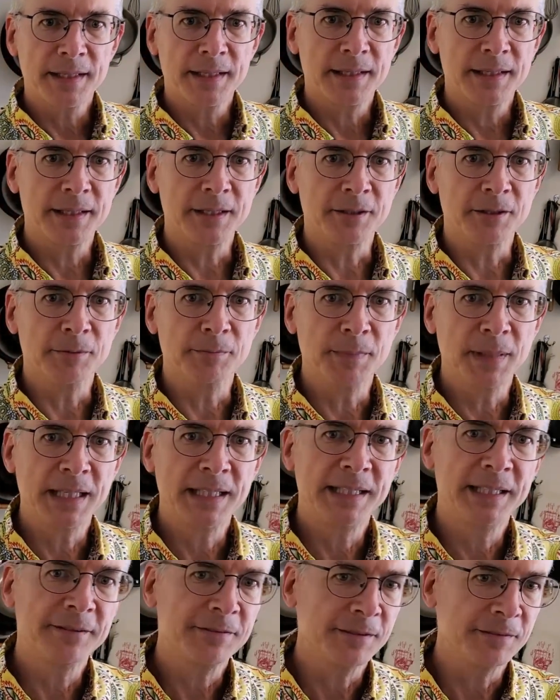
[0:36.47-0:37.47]
There are
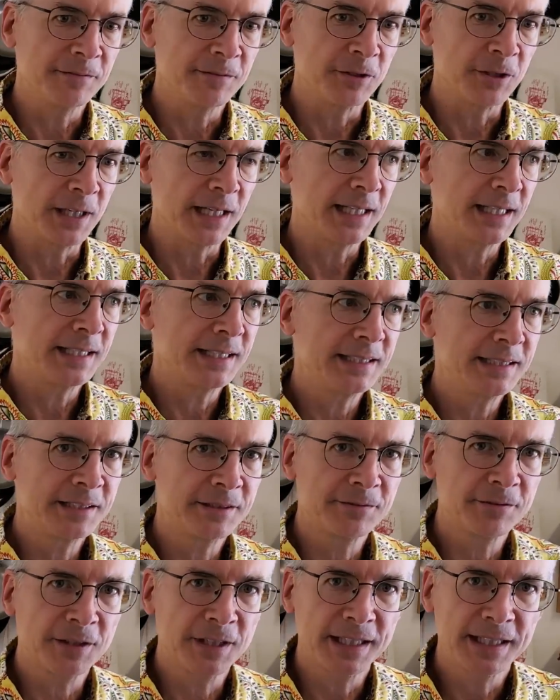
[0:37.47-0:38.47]
many different varieties
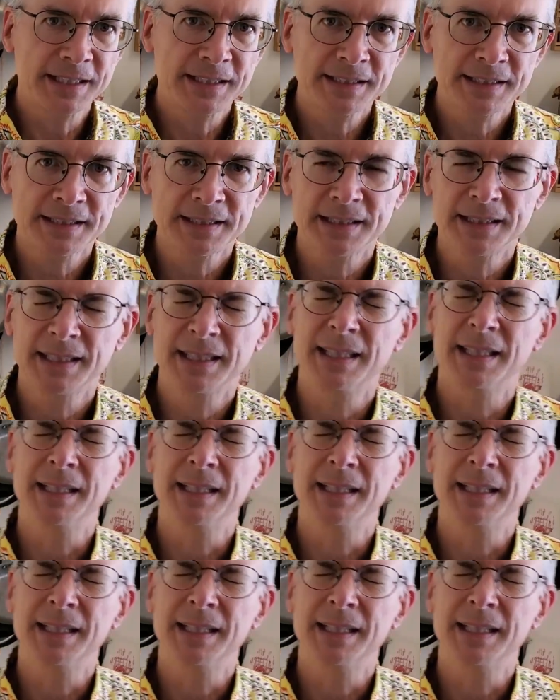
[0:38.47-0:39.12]
of rice.